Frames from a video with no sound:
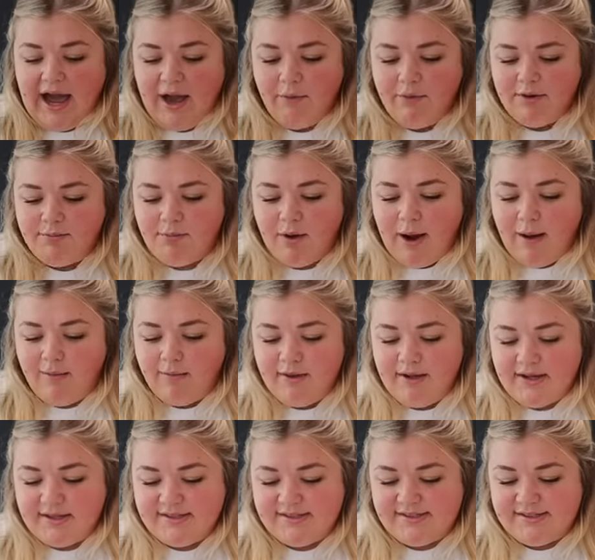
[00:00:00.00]
I would probably
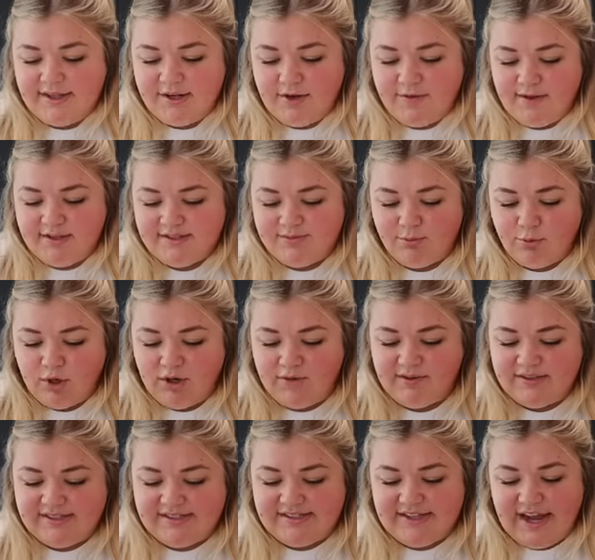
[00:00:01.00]
consider this more of a
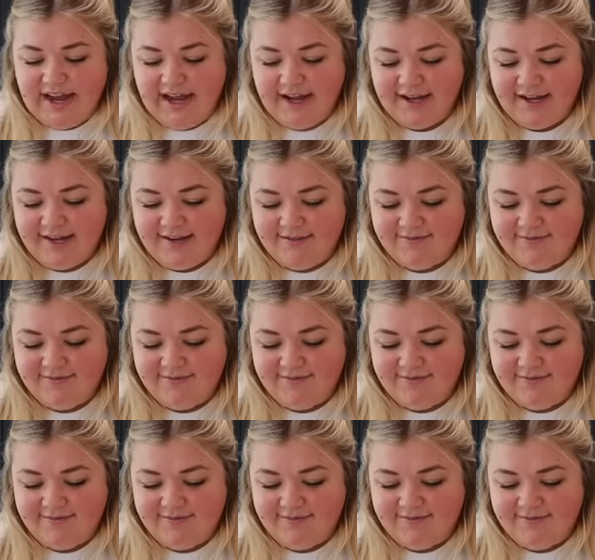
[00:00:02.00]
snack.